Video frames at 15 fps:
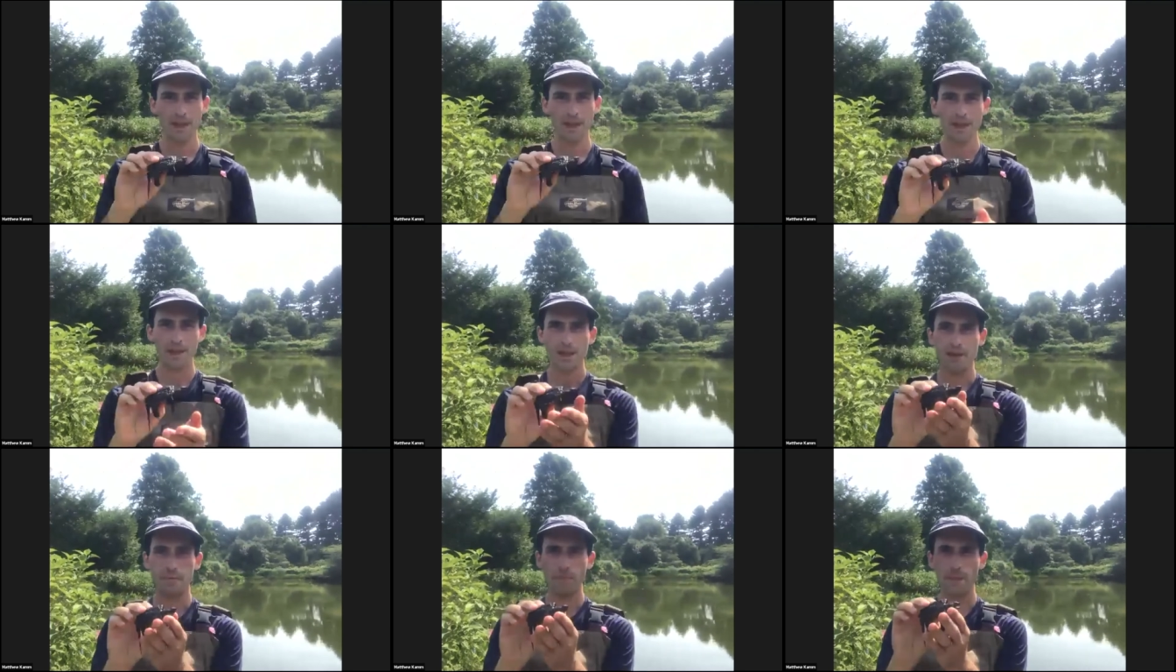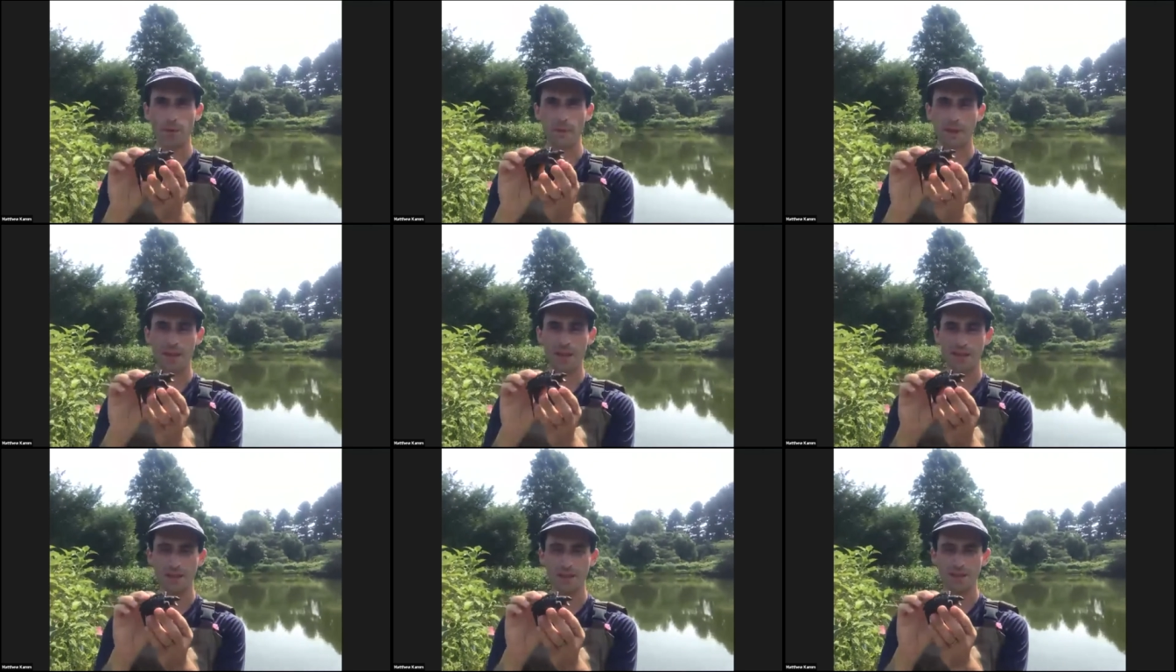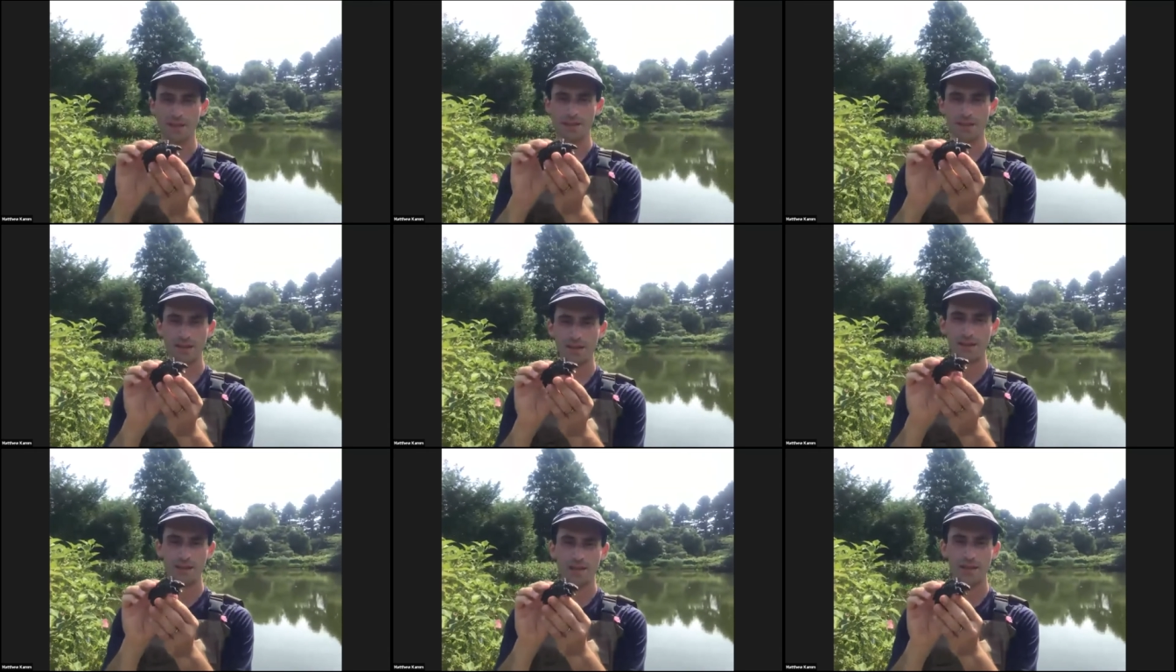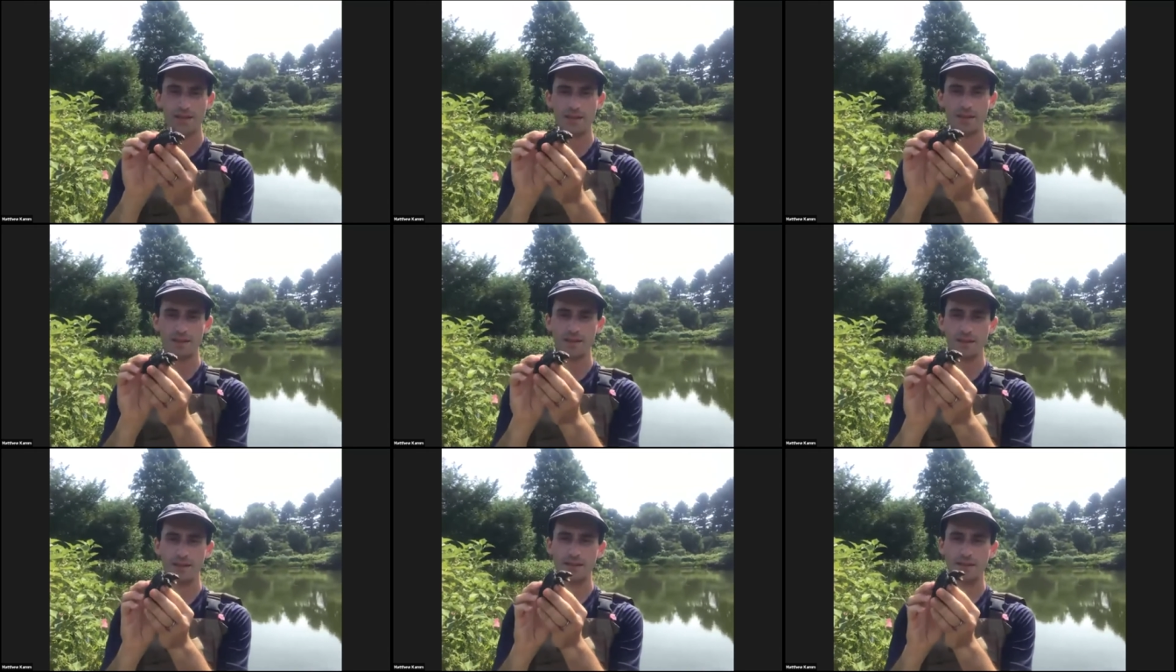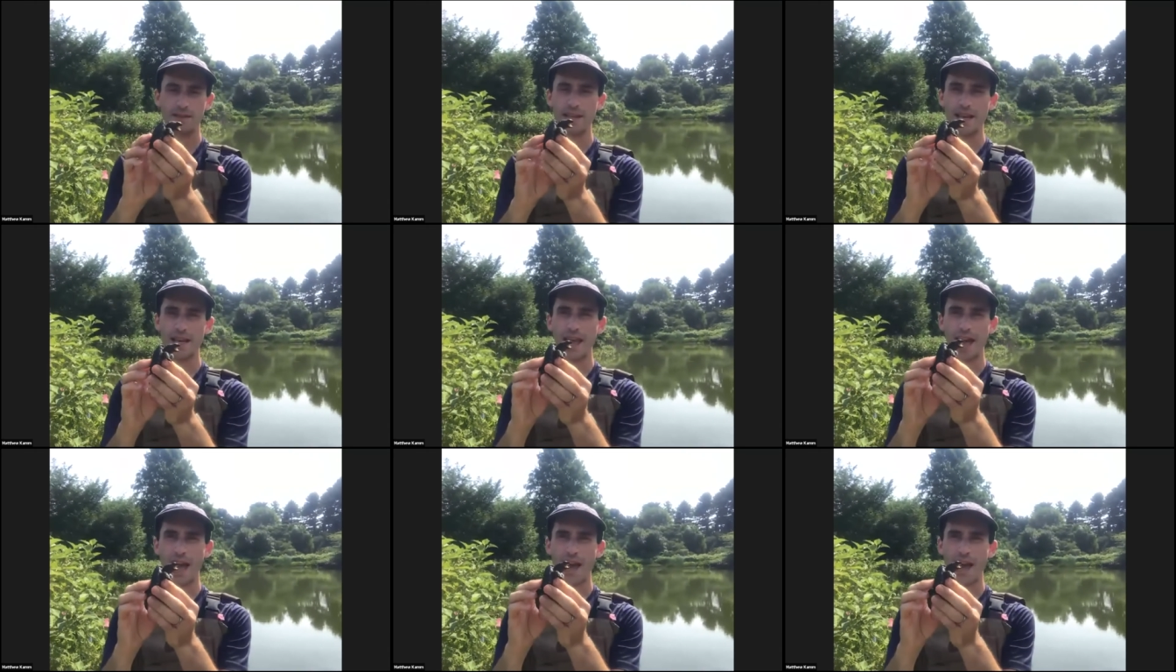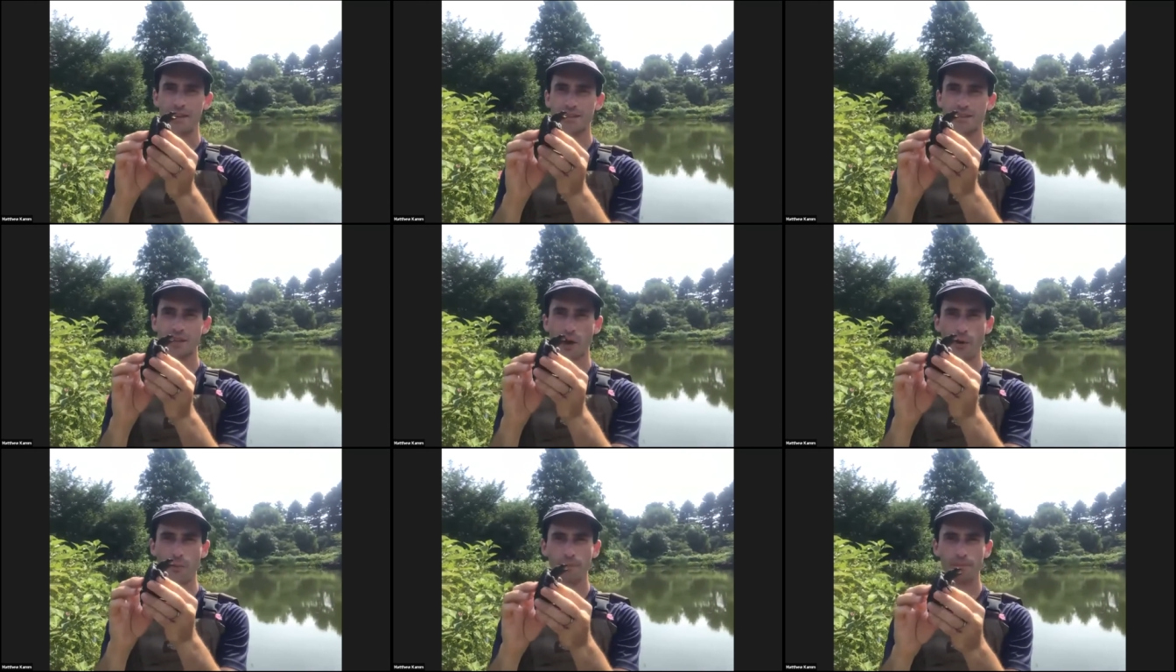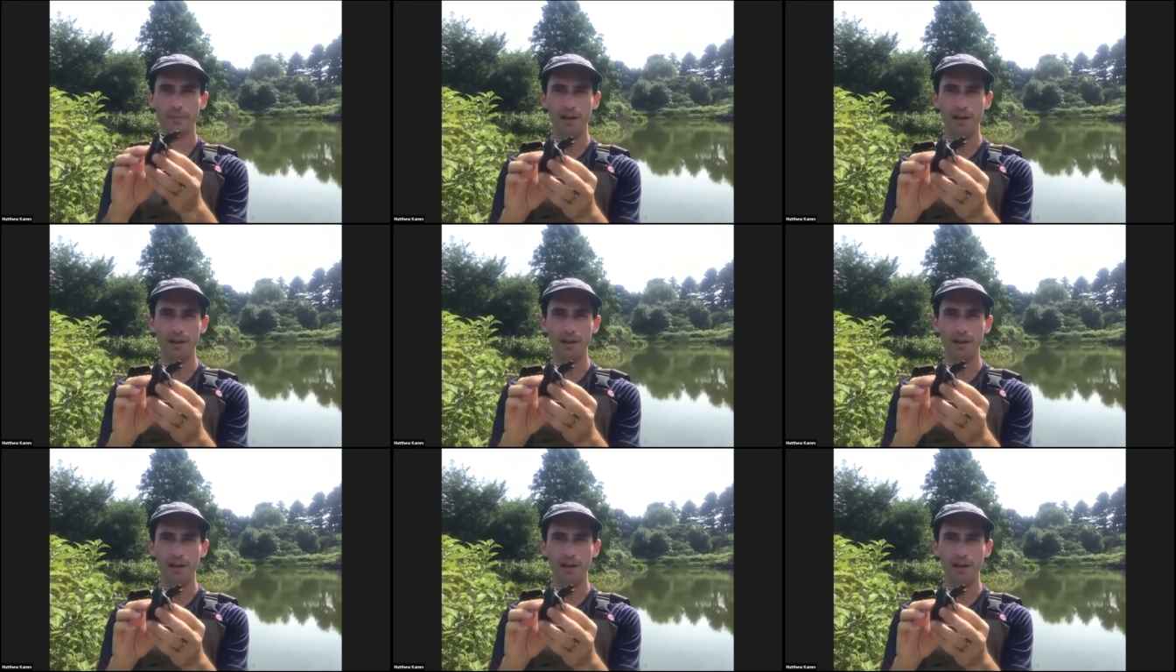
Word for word: if people can see again. So I've yeah.